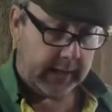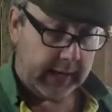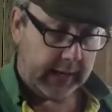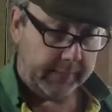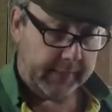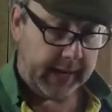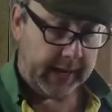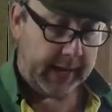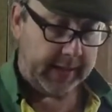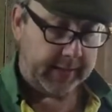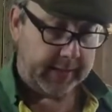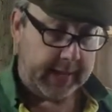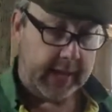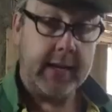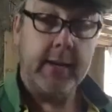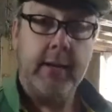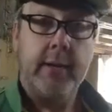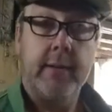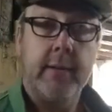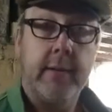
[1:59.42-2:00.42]
Um, and
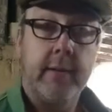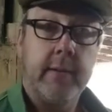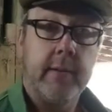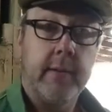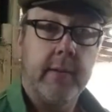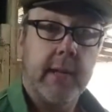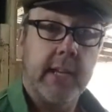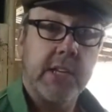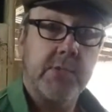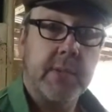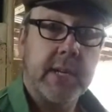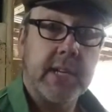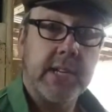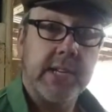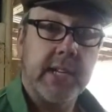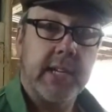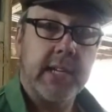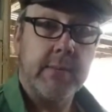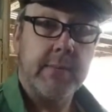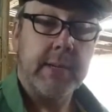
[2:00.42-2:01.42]
then that's when it
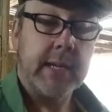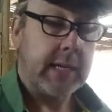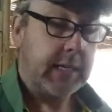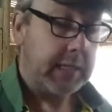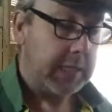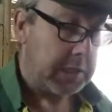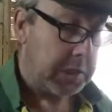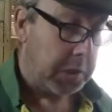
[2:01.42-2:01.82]
started making